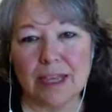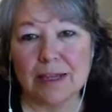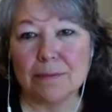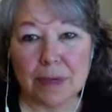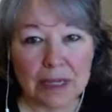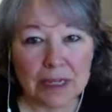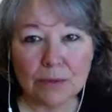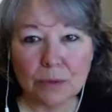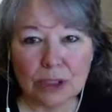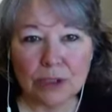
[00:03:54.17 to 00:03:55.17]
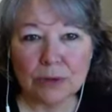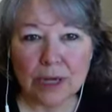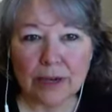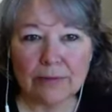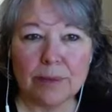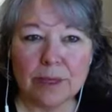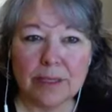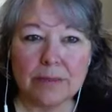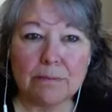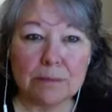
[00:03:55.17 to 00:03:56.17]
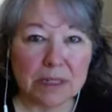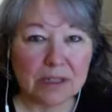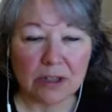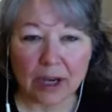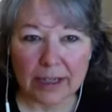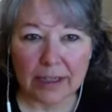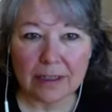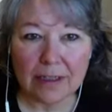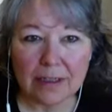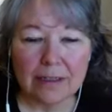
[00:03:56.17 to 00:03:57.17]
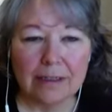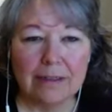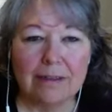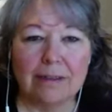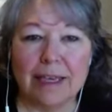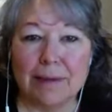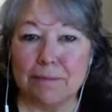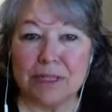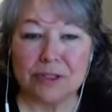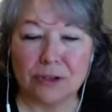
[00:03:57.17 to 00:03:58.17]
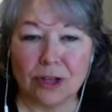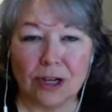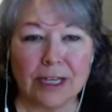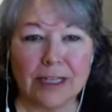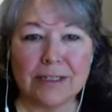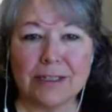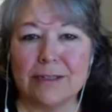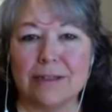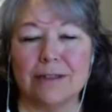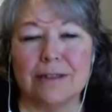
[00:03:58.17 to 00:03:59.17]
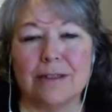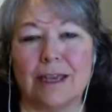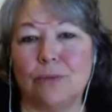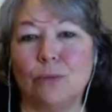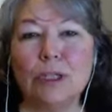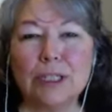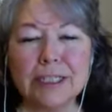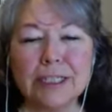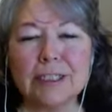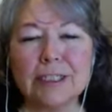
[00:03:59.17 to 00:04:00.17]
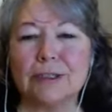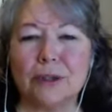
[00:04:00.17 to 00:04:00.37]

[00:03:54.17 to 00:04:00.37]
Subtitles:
admitting when you have been misguided and misaligned, and willing to